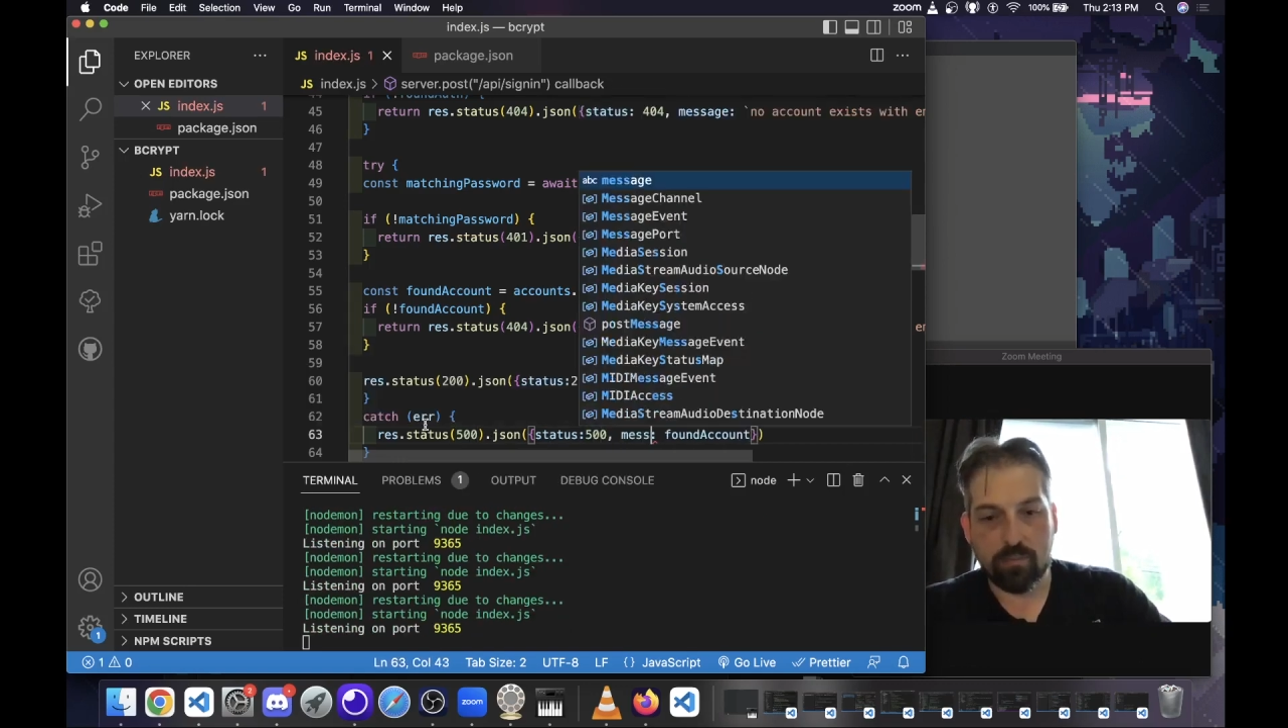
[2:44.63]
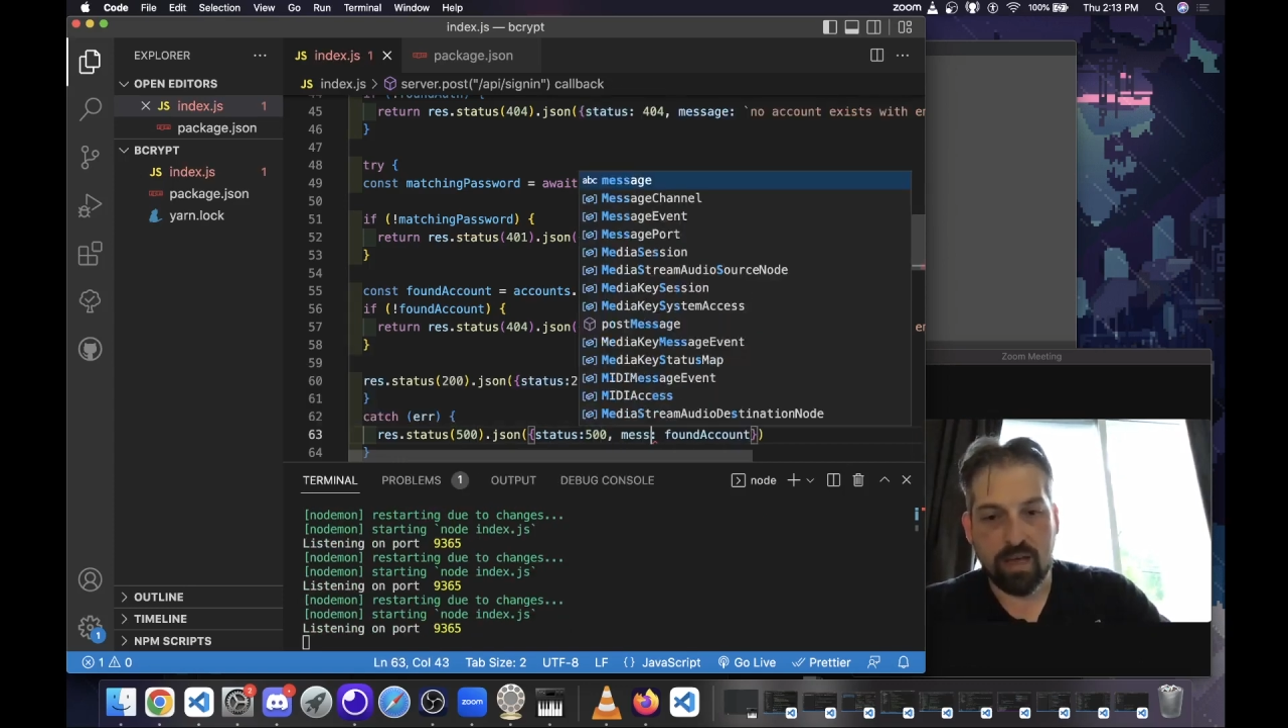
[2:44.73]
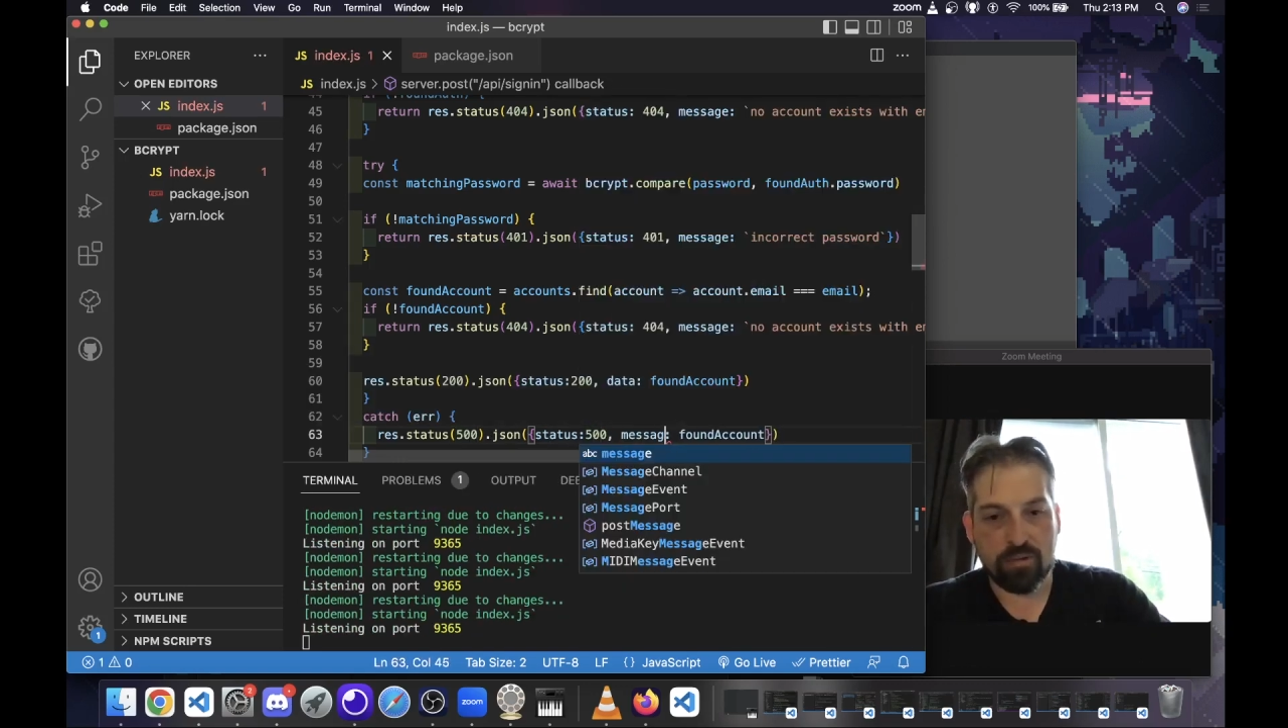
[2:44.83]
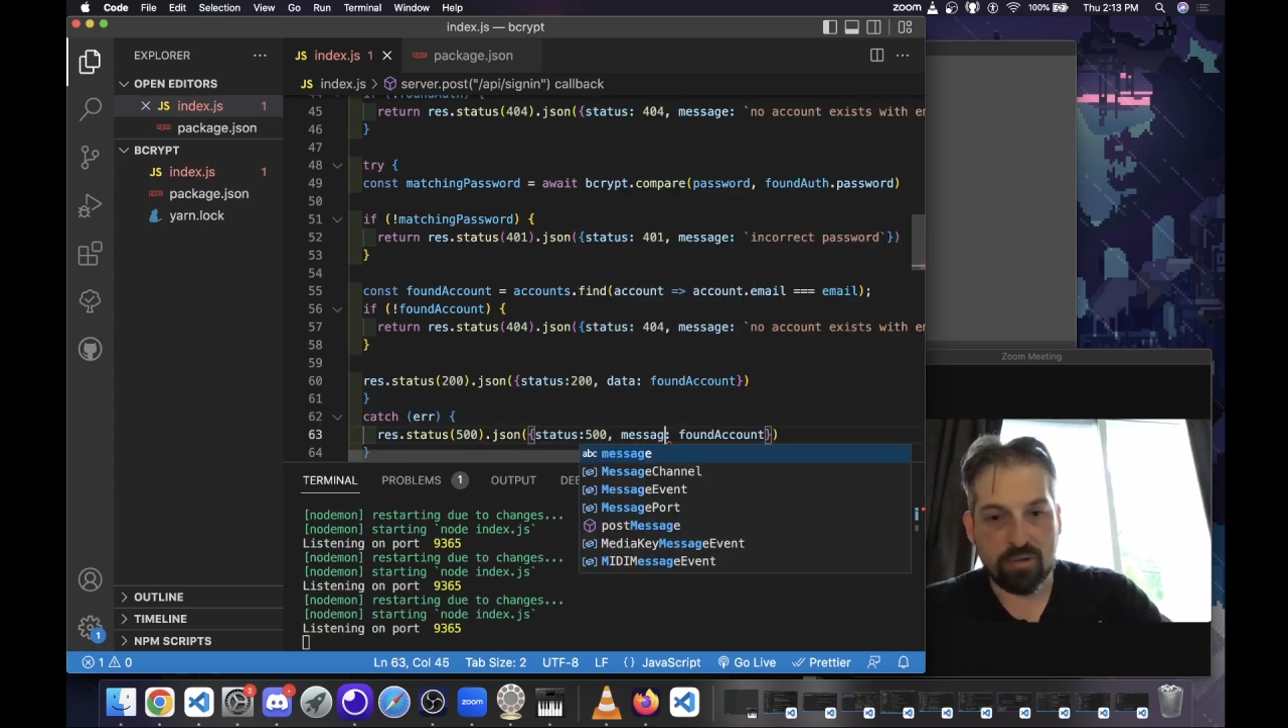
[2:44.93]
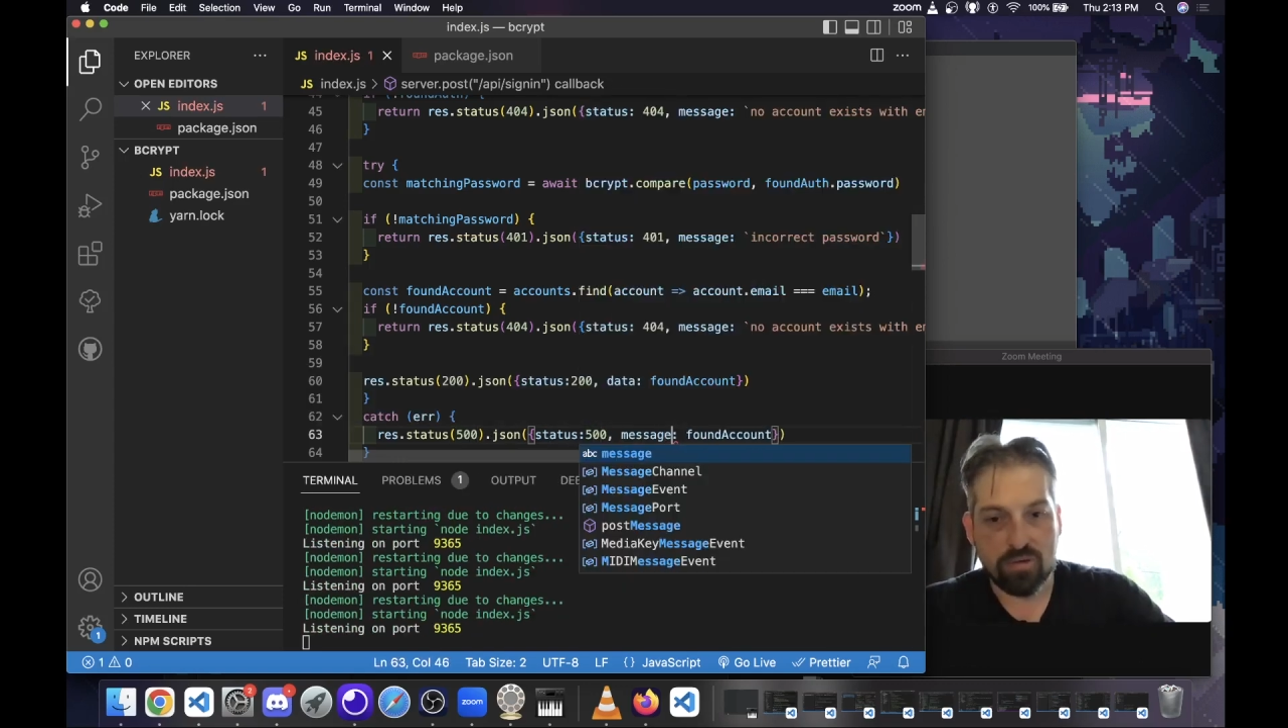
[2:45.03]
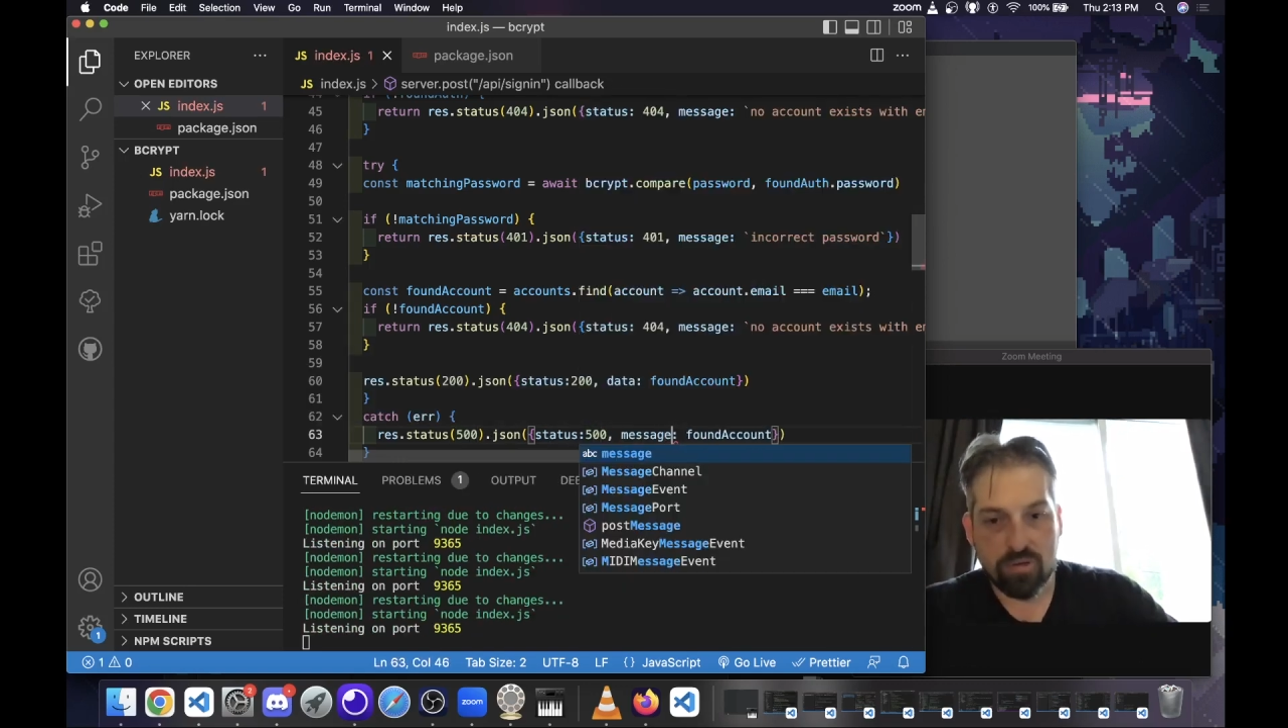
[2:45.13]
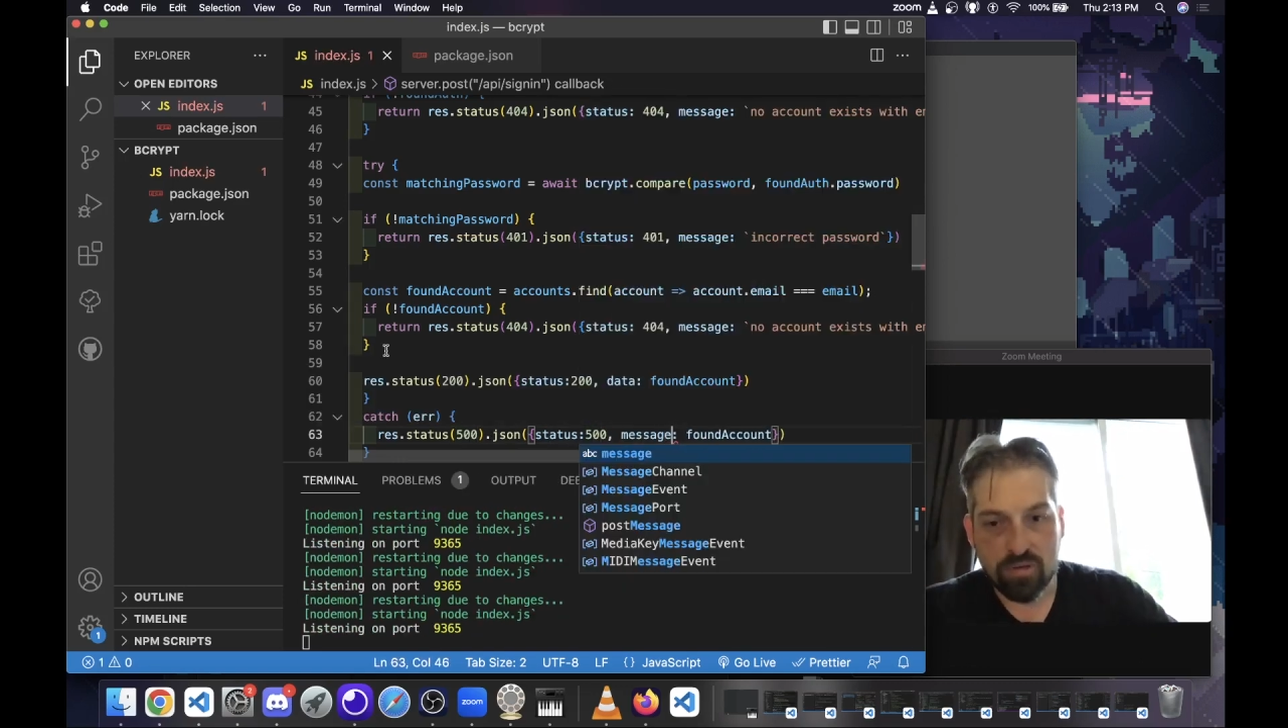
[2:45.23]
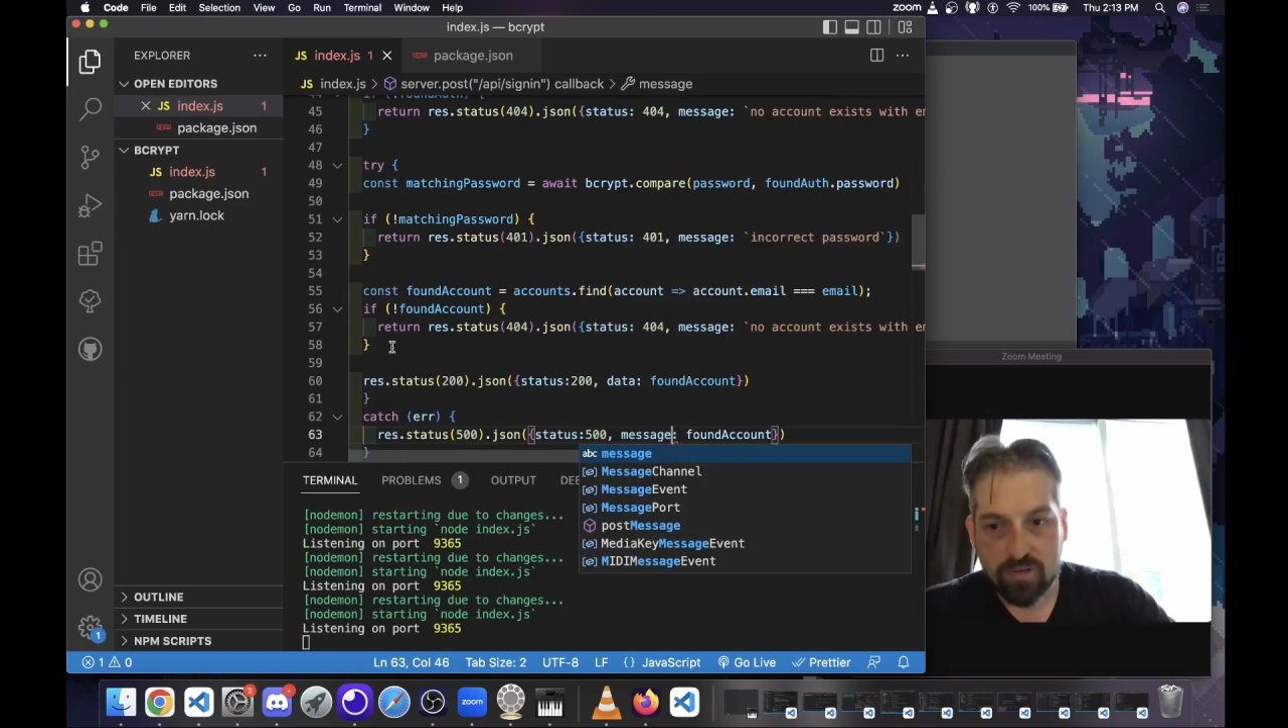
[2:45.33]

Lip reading: message